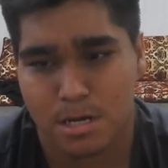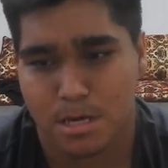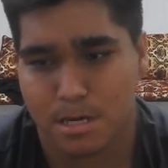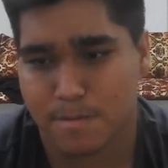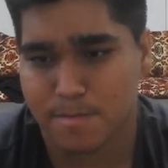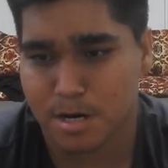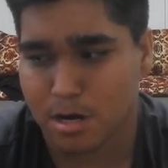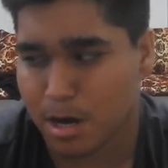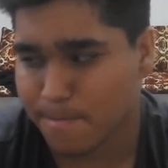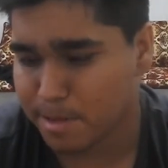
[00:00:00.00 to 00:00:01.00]
Like, I'm
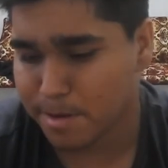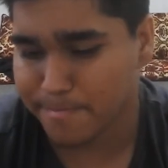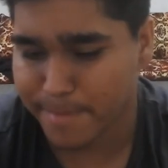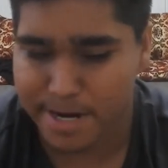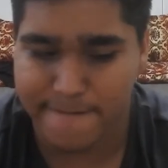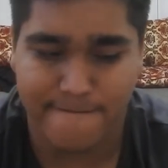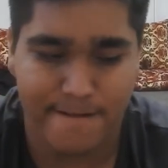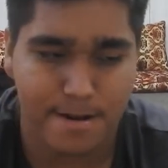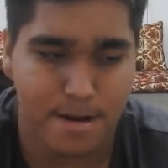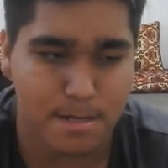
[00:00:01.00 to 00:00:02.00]
gonna upload many
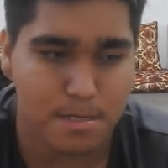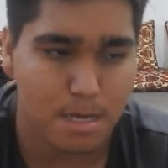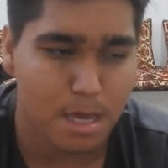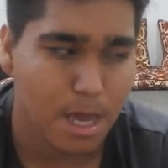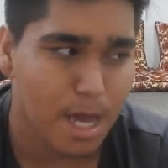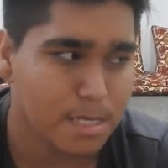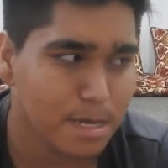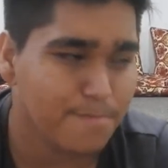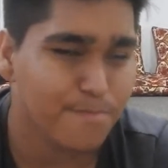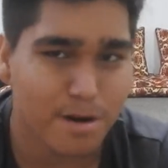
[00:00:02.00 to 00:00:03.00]
videos as
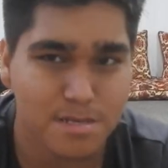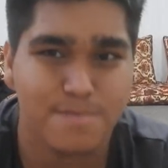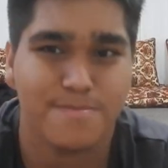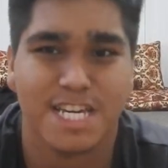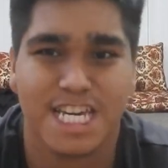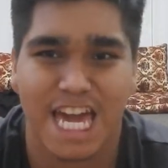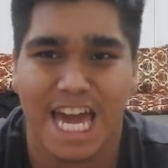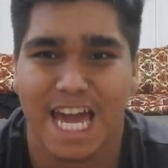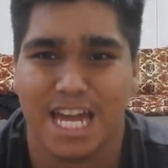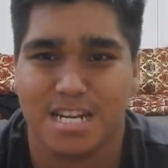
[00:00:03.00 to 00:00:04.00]
I possibly
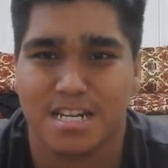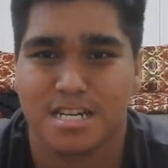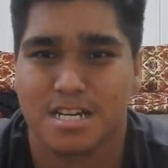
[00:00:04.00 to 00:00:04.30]
can